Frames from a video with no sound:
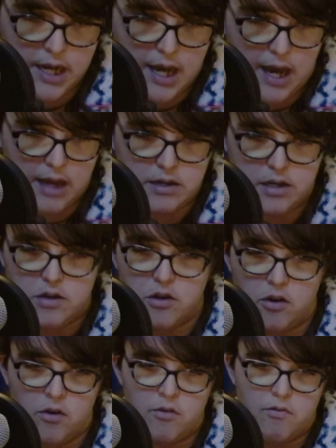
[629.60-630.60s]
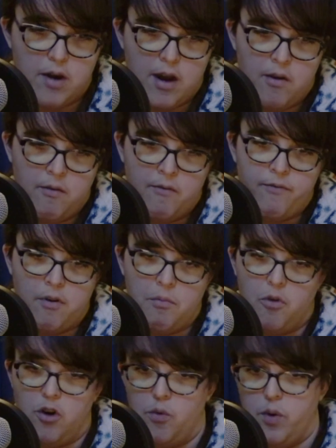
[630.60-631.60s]
had to turn around from
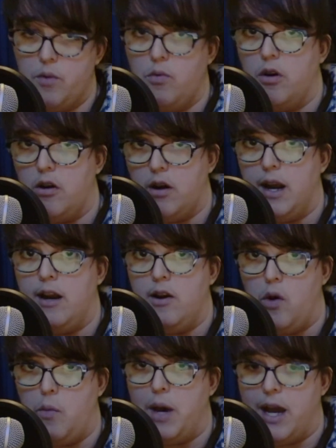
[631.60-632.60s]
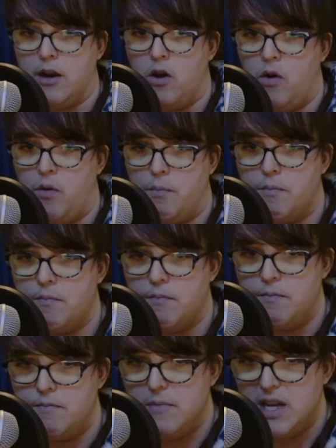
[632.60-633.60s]
where we were and go back home.
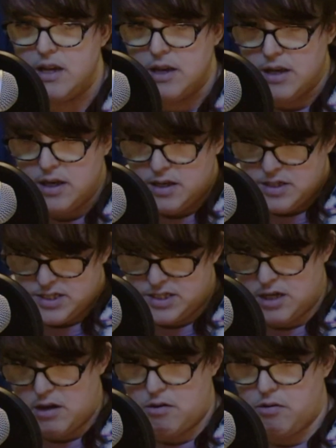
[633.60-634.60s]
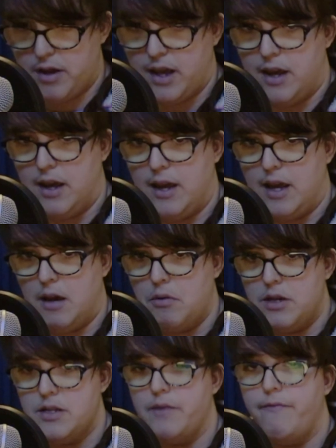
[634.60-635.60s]
So it
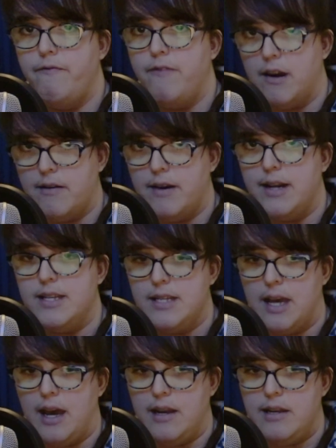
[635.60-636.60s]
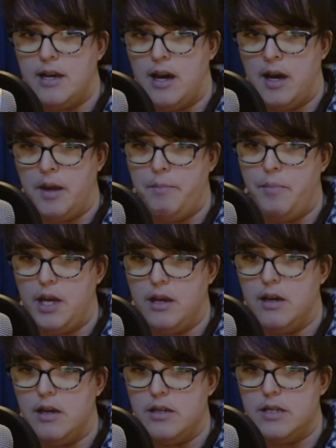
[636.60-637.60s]
was a very sad time
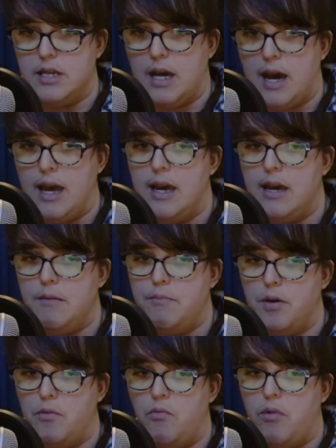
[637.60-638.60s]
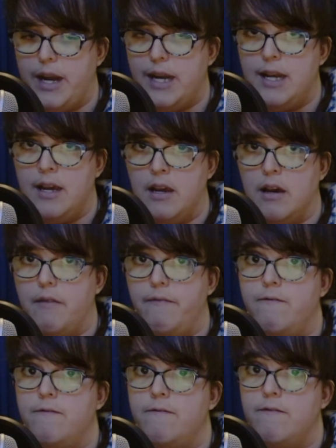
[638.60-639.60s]
because I had been waiting a
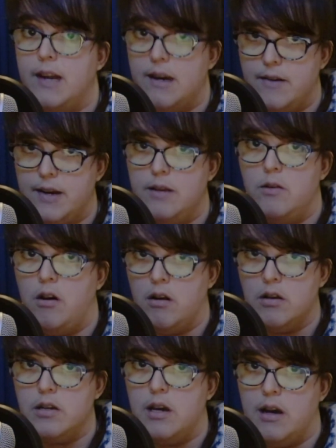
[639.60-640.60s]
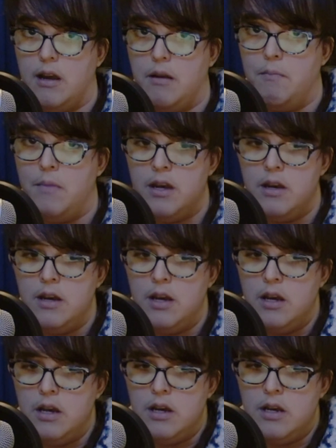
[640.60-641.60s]
very long time
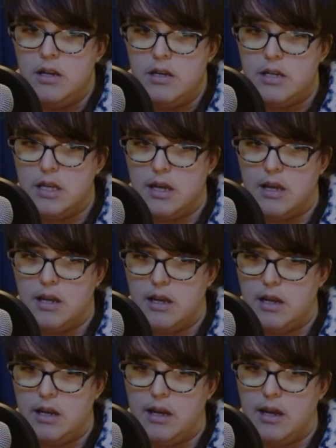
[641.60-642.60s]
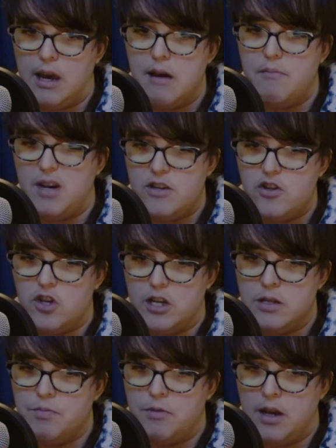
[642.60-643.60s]
to get my
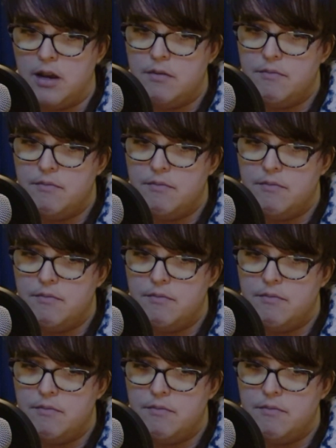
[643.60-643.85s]
transplant.